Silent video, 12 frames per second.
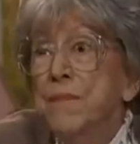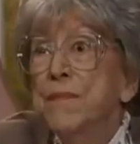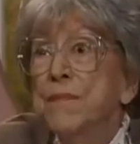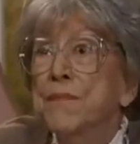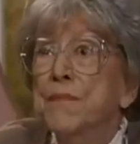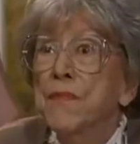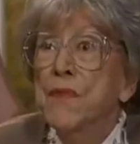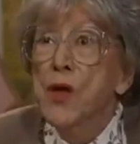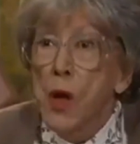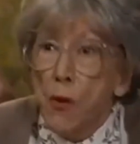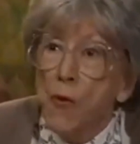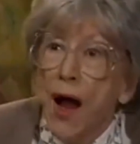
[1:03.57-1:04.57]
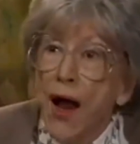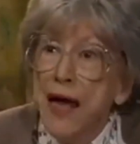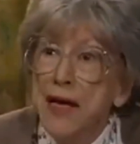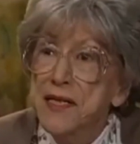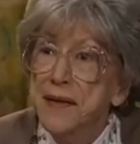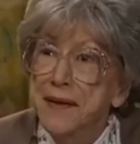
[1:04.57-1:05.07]
You're
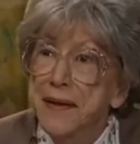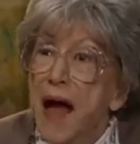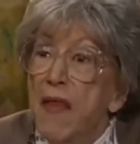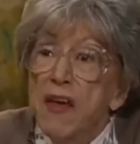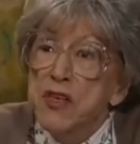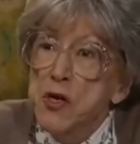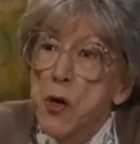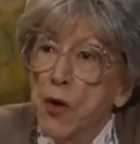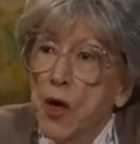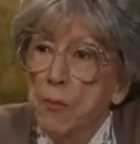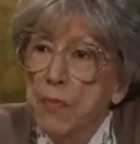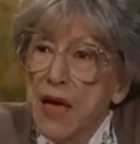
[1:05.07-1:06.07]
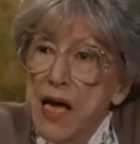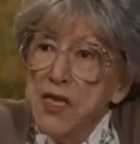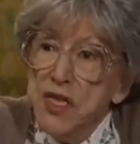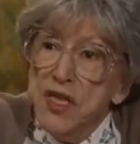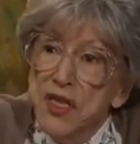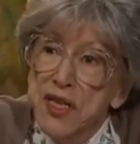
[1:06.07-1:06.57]
right. There's no
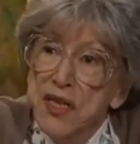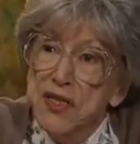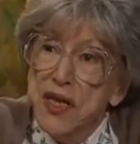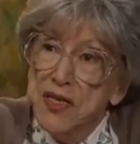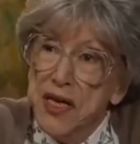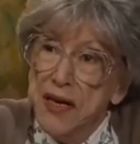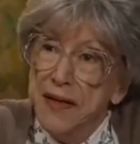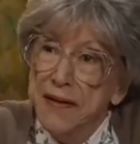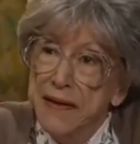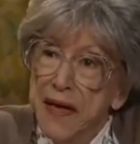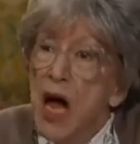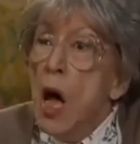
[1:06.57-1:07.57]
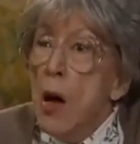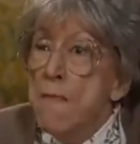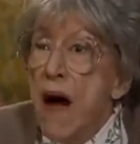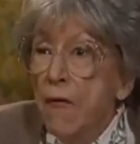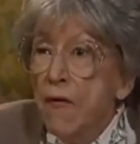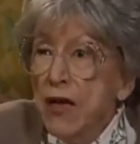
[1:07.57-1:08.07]
complacency set in.
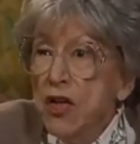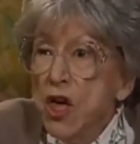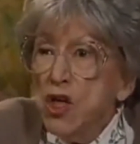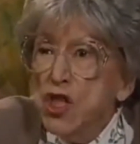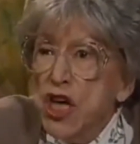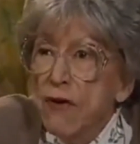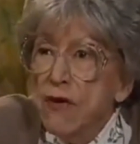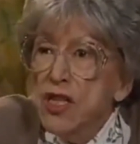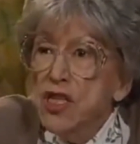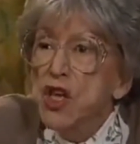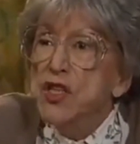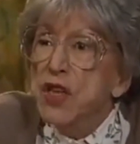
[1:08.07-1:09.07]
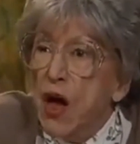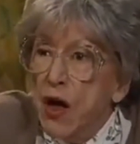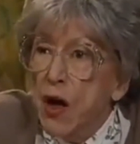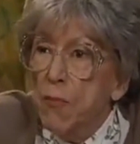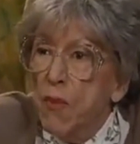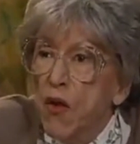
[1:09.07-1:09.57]
Marion cherishes
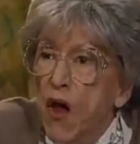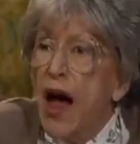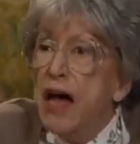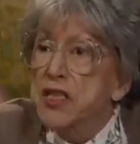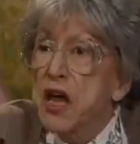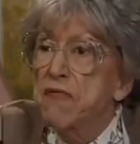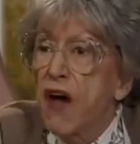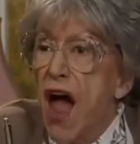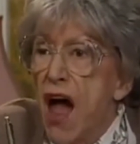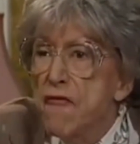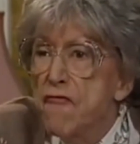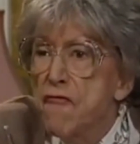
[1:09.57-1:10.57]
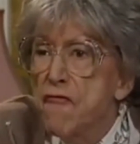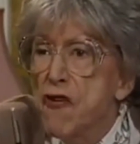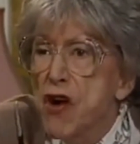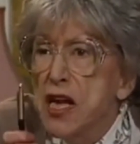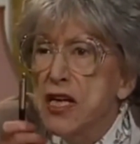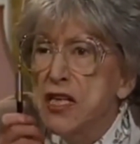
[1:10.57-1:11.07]
her mother as if
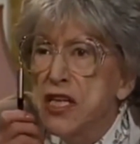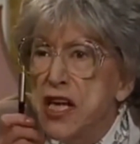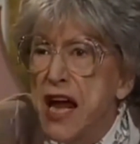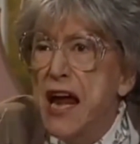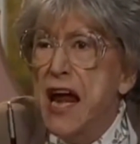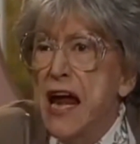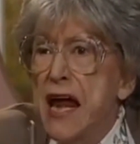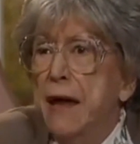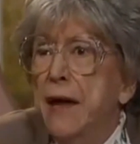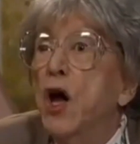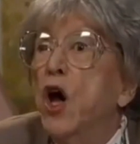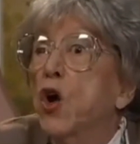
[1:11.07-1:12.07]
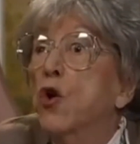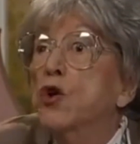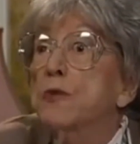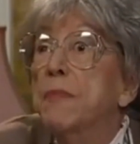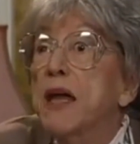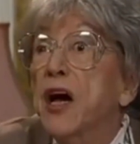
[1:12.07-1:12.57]
every day
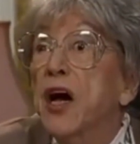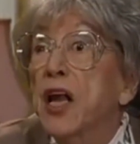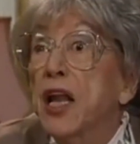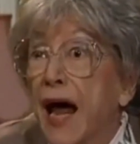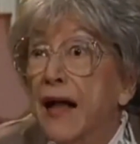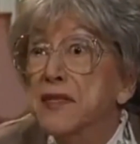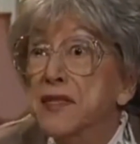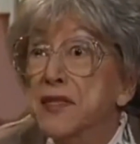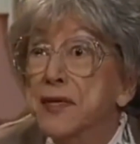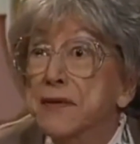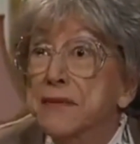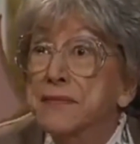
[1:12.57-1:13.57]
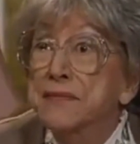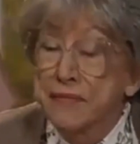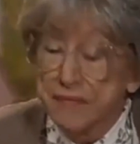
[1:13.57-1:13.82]
could be her last.